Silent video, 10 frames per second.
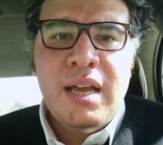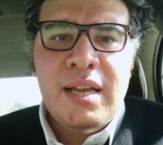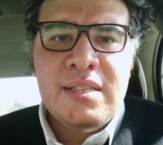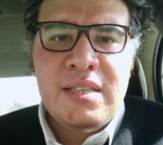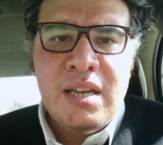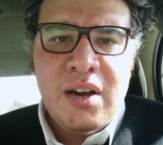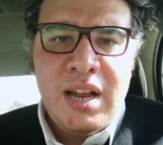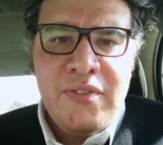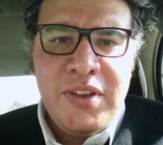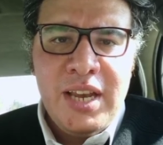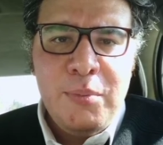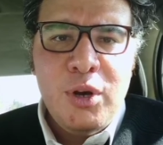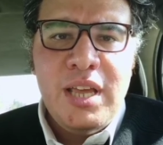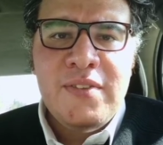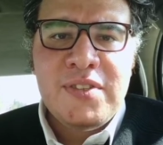and they are
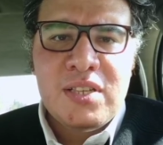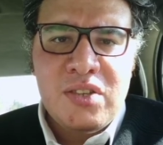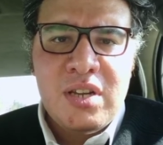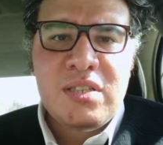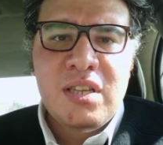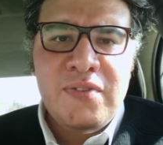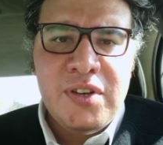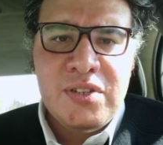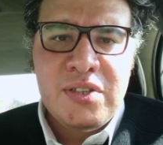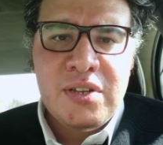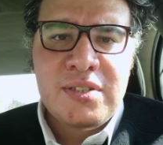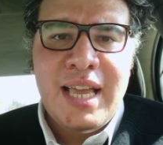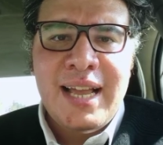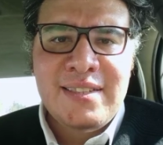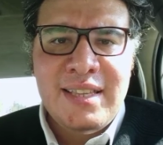available if the thrust reversers
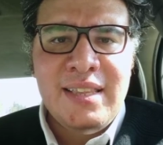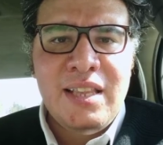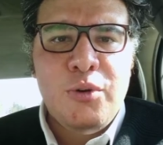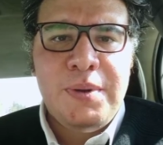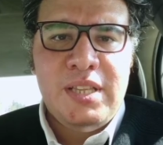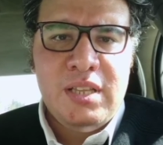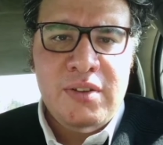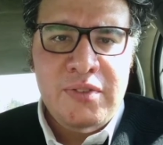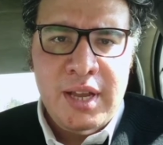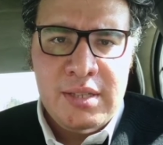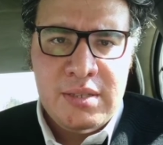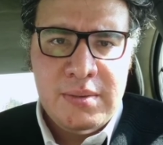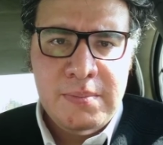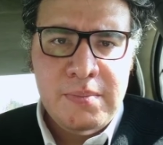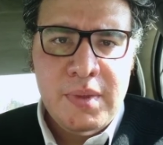accidentally operated in flight.
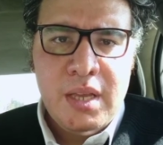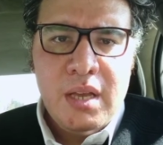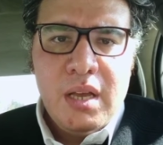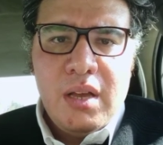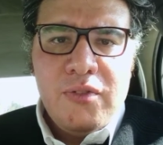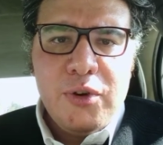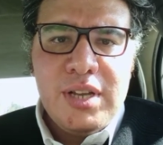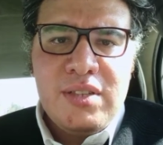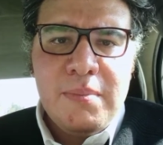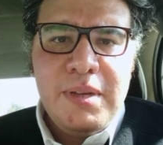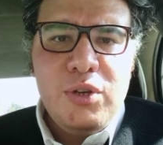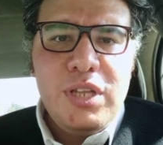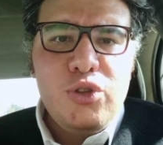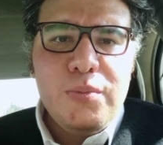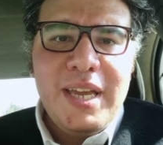For example, you
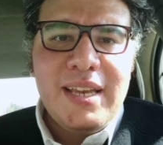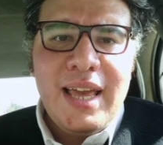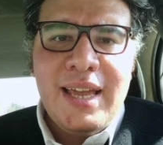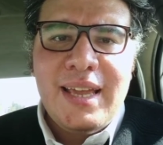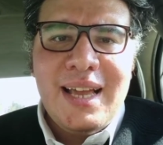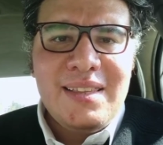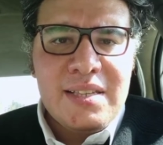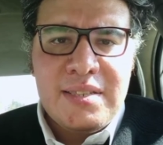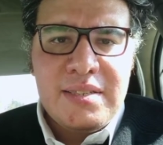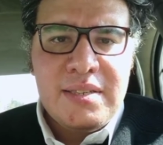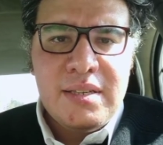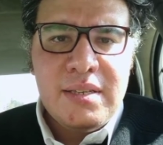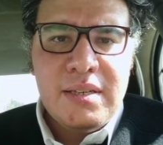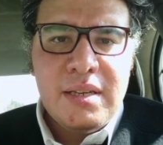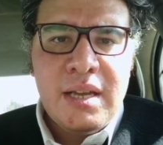need to make like a test
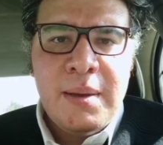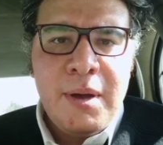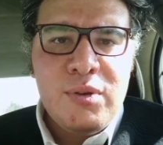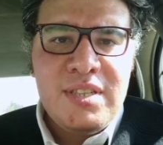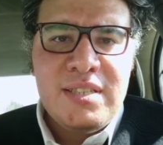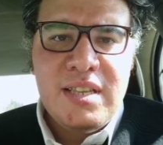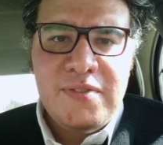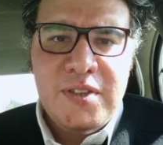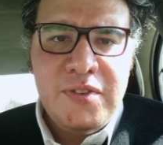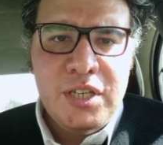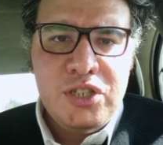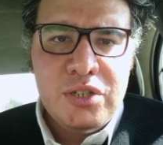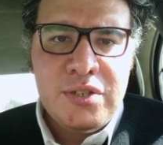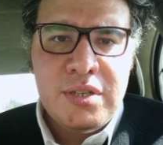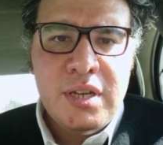about these safety
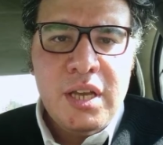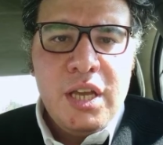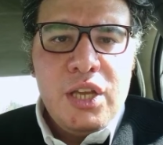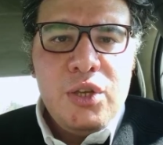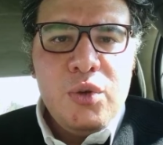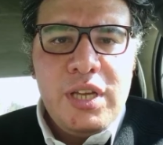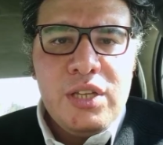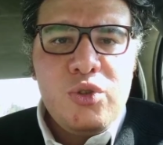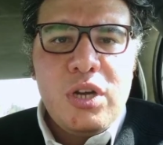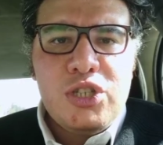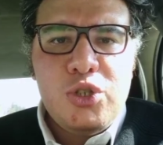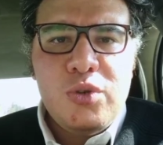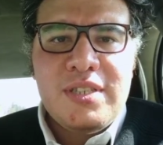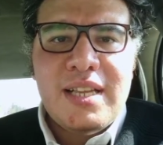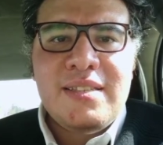features. You need to
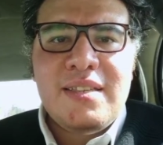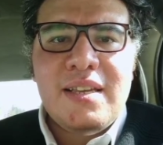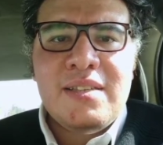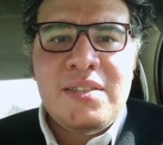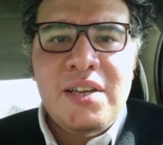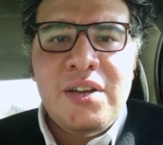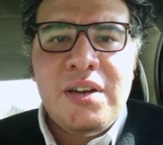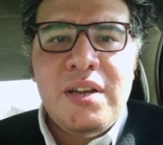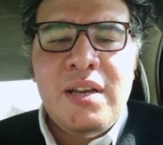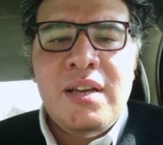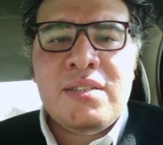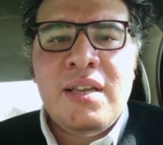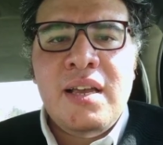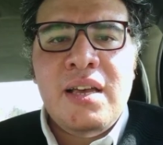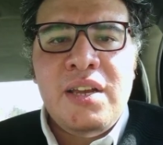assure that their, uh,
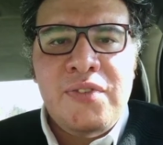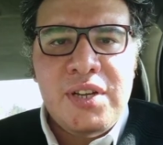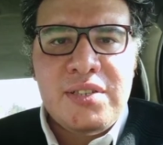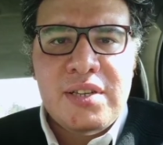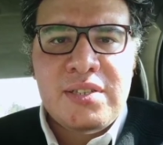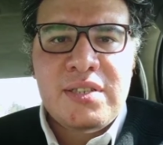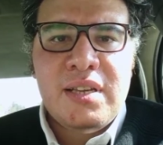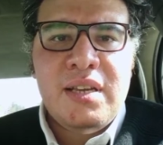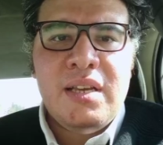the reversers